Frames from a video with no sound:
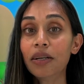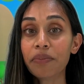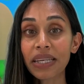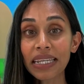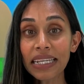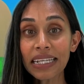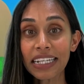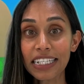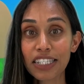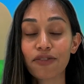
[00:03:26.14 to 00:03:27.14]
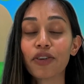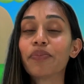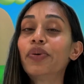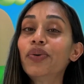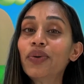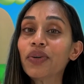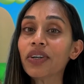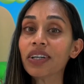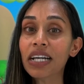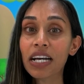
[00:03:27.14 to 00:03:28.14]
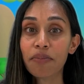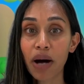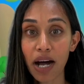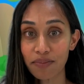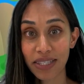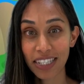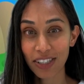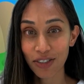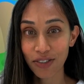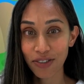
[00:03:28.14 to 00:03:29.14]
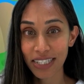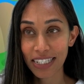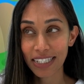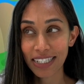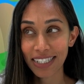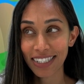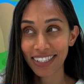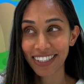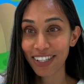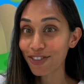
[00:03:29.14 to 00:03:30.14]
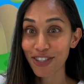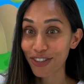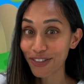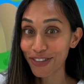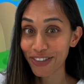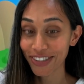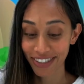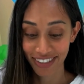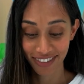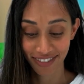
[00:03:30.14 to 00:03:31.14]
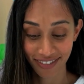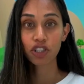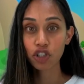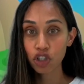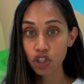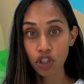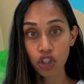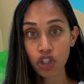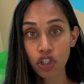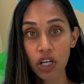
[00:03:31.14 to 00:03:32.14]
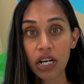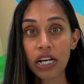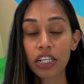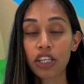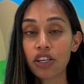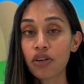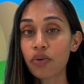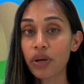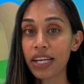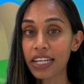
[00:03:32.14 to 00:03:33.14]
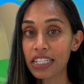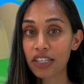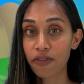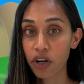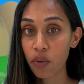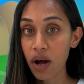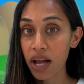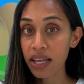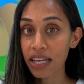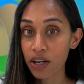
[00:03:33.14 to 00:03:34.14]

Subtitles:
P is for pool, popsicles, and no school. Q is for quiet